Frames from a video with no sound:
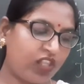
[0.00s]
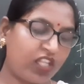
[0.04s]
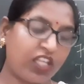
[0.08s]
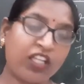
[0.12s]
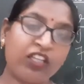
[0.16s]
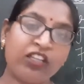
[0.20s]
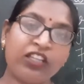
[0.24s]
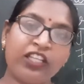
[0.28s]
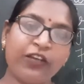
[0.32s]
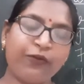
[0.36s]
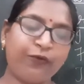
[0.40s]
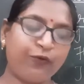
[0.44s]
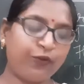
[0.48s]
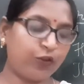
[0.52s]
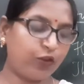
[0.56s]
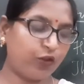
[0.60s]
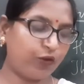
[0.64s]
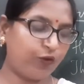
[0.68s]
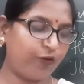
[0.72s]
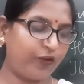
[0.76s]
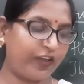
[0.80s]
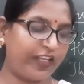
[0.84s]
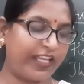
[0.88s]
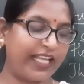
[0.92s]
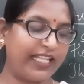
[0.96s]
Therefore,
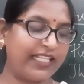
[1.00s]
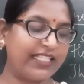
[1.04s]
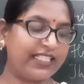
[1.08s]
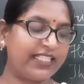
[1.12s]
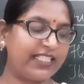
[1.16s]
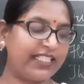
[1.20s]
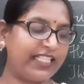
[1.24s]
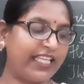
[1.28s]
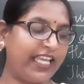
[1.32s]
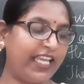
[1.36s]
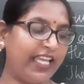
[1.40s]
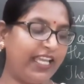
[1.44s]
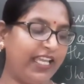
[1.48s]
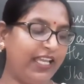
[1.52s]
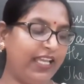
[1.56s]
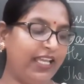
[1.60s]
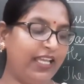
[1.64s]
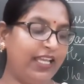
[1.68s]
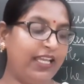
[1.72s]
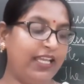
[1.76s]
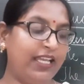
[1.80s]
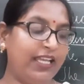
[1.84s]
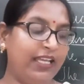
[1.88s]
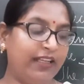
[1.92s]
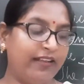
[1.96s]
we can say
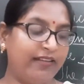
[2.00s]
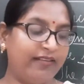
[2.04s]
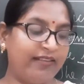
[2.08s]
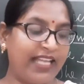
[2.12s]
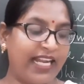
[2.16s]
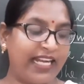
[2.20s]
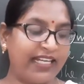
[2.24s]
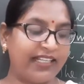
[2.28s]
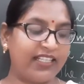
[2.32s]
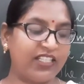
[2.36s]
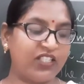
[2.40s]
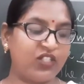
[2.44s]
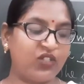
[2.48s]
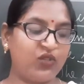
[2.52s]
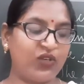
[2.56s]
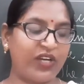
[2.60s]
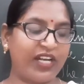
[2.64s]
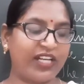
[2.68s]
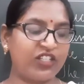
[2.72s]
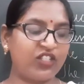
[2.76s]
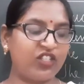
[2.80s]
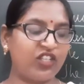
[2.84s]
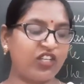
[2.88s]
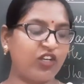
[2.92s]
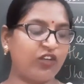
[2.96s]
that the
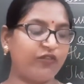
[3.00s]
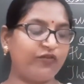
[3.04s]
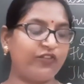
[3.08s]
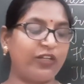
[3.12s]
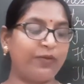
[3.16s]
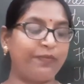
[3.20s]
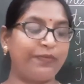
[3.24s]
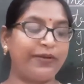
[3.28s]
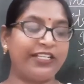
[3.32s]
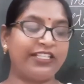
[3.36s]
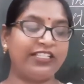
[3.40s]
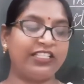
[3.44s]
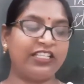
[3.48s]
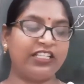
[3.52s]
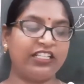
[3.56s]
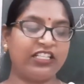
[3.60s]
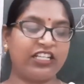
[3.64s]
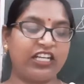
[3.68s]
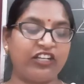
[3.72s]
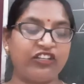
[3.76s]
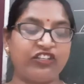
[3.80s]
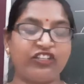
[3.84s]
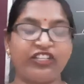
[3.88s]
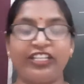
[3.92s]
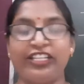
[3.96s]
structure of the present
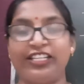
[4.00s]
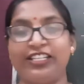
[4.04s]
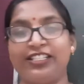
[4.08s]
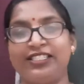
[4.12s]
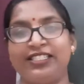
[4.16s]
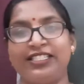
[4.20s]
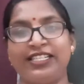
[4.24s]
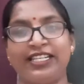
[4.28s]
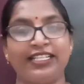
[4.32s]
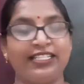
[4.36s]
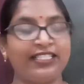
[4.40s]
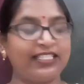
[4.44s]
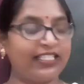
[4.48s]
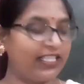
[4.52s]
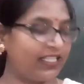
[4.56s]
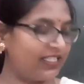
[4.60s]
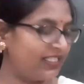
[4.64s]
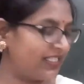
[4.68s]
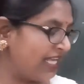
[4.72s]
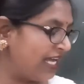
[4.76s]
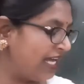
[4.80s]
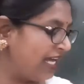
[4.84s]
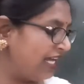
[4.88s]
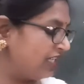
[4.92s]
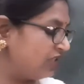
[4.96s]
continuous tense is
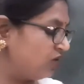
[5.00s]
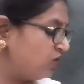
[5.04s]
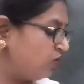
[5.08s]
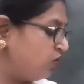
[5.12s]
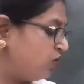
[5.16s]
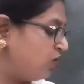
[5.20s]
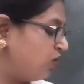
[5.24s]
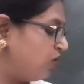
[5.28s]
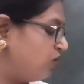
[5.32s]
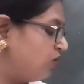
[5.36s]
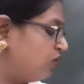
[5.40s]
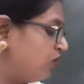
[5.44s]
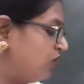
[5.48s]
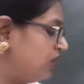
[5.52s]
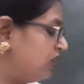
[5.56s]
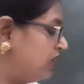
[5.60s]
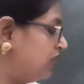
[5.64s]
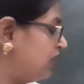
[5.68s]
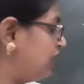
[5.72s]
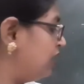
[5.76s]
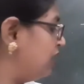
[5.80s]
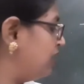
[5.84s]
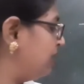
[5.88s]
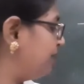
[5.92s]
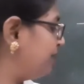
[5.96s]
as follows.
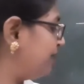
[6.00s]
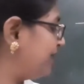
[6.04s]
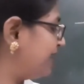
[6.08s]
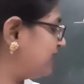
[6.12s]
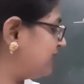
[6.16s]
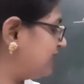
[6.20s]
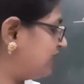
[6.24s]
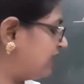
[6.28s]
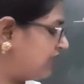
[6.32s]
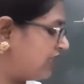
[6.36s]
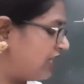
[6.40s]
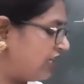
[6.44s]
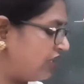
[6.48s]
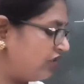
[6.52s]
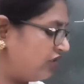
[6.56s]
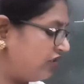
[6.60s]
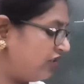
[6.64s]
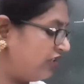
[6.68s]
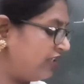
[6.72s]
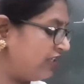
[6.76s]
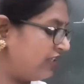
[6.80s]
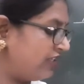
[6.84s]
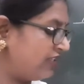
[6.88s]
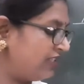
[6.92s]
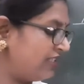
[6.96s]
Present
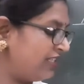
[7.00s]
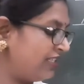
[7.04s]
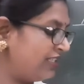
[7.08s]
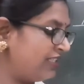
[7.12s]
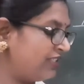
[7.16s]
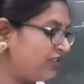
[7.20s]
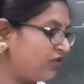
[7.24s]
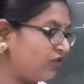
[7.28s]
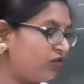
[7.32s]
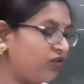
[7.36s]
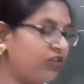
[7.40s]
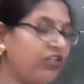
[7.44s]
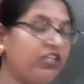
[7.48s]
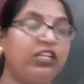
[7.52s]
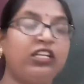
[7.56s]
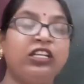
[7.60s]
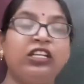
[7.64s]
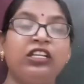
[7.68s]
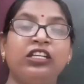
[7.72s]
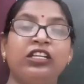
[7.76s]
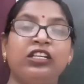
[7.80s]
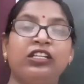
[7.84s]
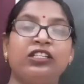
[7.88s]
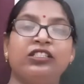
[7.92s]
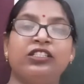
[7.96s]
continuous tense
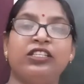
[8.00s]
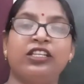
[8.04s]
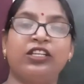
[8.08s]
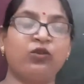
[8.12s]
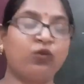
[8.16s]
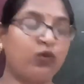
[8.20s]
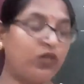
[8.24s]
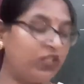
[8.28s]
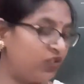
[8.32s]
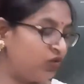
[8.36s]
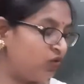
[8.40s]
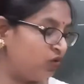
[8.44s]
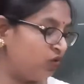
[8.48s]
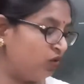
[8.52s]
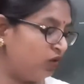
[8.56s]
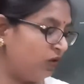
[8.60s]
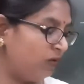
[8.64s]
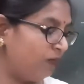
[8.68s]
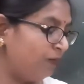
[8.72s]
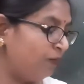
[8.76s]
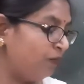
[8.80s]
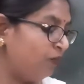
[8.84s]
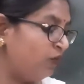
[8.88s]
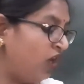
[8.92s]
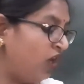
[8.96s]
is equal to
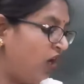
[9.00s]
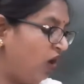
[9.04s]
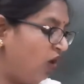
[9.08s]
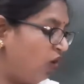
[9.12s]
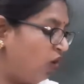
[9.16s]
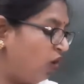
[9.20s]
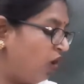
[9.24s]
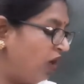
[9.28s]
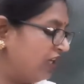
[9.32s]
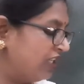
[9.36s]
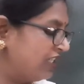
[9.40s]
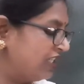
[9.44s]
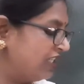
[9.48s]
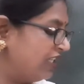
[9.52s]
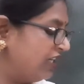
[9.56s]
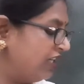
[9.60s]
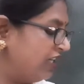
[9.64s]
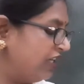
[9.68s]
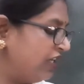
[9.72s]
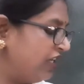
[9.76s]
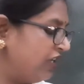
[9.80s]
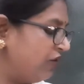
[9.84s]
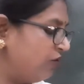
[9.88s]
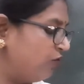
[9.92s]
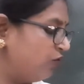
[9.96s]

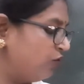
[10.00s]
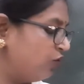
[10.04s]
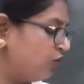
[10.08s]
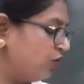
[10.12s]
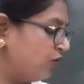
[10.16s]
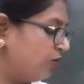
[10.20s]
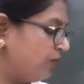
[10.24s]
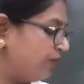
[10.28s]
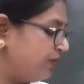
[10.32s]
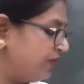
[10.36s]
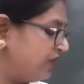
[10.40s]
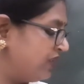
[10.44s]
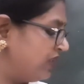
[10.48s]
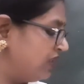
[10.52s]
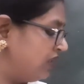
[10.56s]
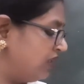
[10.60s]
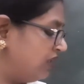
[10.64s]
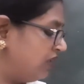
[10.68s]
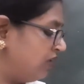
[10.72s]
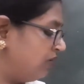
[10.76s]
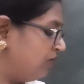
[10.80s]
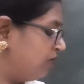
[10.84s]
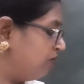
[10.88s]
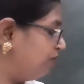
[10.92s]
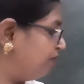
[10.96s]
auxiliary verbs,
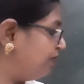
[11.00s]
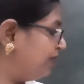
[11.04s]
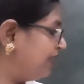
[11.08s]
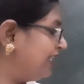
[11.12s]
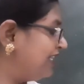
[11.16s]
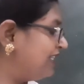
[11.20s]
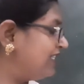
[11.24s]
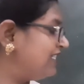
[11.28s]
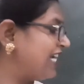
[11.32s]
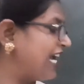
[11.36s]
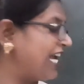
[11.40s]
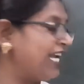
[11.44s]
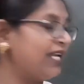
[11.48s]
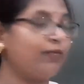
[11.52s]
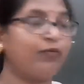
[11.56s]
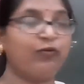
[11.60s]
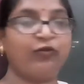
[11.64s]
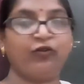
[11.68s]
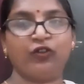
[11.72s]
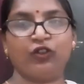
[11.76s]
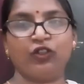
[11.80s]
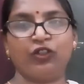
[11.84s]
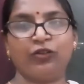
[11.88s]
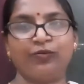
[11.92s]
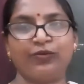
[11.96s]
B type
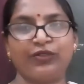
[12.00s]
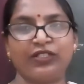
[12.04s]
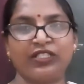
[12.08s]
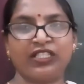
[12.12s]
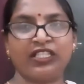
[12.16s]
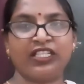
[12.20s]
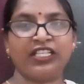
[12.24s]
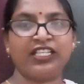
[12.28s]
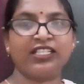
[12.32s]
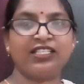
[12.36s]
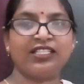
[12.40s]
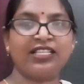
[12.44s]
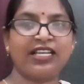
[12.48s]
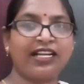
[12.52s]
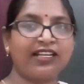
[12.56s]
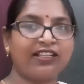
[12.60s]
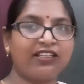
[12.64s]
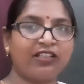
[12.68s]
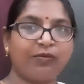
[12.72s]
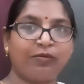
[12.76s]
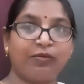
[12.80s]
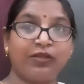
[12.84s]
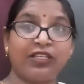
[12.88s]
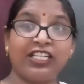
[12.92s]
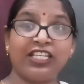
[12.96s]
verbs. These are
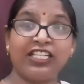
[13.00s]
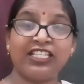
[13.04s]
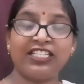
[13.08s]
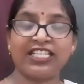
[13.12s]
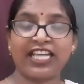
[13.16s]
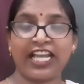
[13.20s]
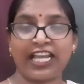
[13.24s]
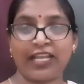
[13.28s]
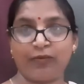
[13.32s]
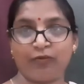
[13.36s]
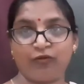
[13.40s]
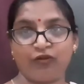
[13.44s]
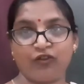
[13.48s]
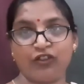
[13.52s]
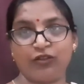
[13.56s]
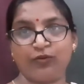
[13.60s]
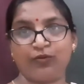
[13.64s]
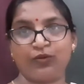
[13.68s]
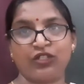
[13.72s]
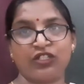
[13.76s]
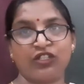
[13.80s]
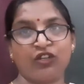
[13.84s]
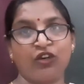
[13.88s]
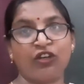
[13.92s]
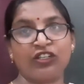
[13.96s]
the B type
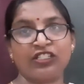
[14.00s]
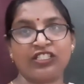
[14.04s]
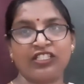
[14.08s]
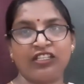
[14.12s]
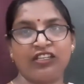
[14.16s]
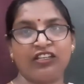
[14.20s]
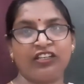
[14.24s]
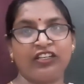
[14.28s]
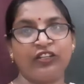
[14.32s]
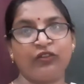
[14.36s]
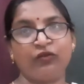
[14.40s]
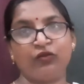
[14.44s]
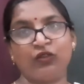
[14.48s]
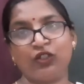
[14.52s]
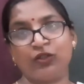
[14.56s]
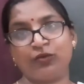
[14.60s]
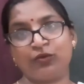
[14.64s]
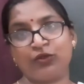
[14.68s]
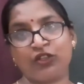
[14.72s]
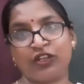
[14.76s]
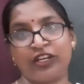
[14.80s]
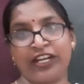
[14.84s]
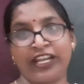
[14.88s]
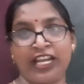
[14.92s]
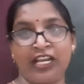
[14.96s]
verbs, the auxiliary verbs
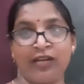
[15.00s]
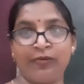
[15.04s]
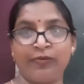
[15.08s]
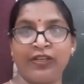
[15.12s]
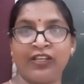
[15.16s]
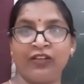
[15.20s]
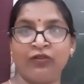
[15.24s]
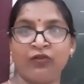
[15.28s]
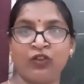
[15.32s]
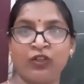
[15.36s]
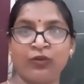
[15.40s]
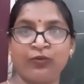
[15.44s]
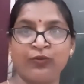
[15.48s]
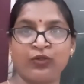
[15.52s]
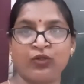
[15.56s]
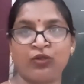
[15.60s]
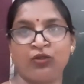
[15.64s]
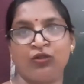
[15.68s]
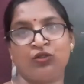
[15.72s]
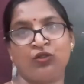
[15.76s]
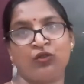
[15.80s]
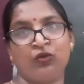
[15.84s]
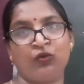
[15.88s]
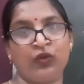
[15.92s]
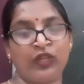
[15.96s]
or helping verbs
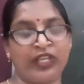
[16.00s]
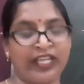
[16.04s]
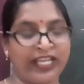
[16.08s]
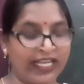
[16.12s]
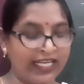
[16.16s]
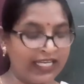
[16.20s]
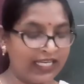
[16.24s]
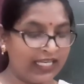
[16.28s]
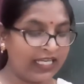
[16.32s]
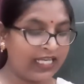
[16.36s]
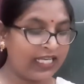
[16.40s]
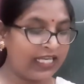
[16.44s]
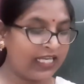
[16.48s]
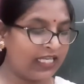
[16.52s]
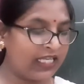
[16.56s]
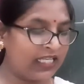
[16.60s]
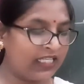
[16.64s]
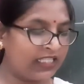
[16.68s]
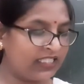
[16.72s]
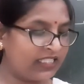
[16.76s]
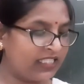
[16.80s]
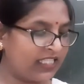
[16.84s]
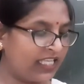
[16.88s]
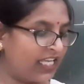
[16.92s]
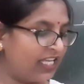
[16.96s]
also we can
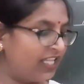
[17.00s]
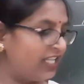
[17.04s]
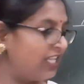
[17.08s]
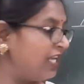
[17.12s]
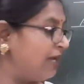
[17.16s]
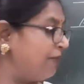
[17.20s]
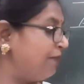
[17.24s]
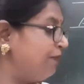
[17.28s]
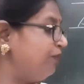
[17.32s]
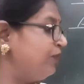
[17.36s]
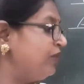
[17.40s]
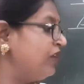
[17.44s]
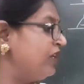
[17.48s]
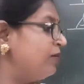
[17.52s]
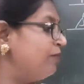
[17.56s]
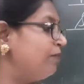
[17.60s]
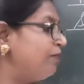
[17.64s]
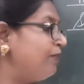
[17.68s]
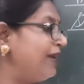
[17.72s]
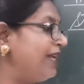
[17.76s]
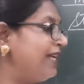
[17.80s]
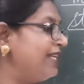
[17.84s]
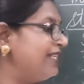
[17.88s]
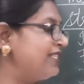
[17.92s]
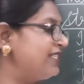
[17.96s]
say them,
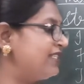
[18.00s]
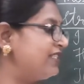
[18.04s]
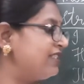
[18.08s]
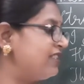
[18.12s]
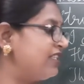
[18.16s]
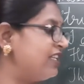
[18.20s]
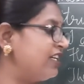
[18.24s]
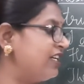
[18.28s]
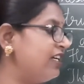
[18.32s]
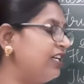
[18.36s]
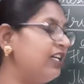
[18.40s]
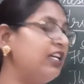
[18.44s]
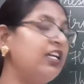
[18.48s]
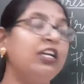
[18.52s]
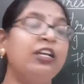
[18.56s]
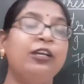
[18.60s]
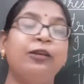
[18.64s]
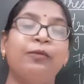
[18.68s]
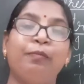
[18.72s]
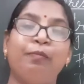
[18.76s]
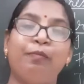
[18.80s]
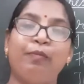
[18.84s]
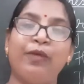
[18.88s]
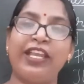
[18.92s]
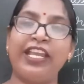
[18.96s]
plus the
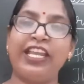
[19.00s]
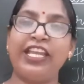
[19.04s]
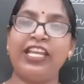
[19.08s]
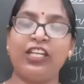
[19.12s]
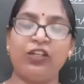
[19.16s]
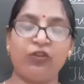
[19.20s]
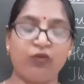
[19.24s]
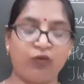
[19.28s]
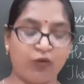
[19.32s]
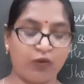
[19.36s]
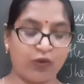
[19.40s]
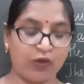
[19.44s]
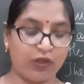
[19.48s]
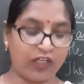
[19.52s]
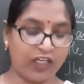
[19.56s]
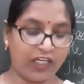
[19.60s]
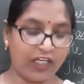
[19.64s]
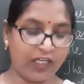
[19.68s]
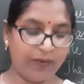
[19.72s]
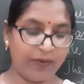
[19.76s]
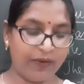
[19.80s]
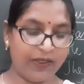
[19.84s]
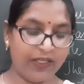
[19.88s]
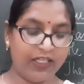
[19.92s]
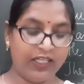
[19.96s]
main
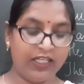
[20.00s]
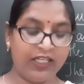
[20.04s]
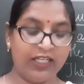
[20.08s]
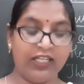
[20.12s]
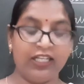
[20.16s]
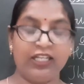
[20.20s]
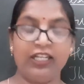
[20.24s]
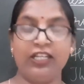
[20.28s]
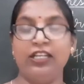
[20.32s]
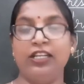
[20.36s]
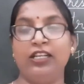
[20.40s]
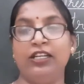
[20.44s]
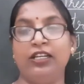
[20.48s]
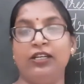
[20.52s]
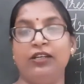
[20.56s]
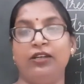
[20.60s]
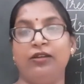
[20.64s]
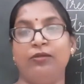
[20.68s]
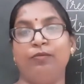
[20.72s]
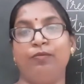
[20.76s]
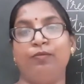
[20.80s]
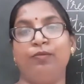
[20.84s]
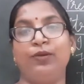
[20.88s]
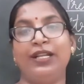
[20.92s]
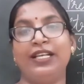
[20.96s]
verb
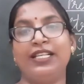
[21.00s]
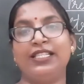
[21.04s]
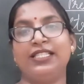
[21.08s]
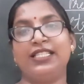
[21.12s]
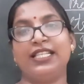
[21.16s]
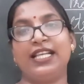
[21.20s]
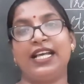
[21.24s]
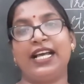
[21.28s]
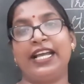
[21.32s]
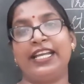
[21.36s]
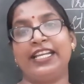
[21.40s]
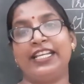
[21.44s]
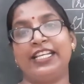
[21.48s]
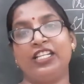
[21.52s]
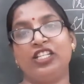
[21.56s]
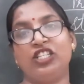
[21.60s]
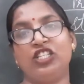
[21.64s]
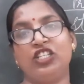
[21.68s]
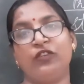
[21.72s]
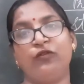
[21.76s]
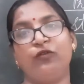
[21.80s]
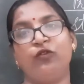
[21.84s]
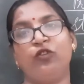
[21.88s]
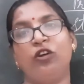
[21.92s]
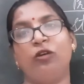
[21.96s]
plus ing
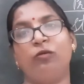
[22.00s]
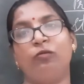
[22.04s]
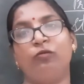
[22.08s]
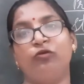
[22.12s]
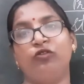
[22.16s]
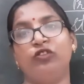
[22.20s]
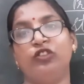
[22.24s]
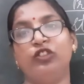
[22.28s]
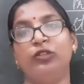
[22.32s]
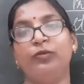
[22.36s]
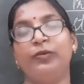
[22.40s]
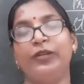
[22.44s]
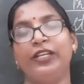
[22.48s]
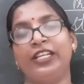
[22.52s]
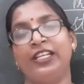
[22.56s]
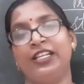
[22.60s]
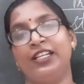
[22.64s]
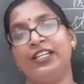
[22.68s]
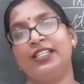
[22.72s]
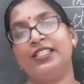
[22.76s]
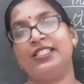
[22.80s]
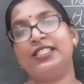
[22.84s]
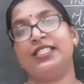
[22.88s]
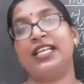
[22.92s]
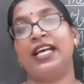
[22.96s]
form, verb in
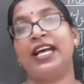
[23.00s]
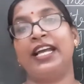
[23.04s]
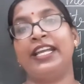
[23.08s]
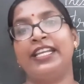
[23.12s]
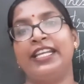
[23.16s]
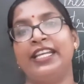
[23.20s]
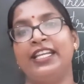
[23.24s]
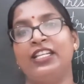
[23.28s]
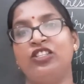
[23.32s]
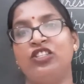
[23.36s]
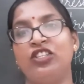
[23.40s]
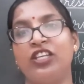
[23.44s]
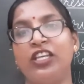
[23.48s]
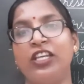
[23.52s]
its ing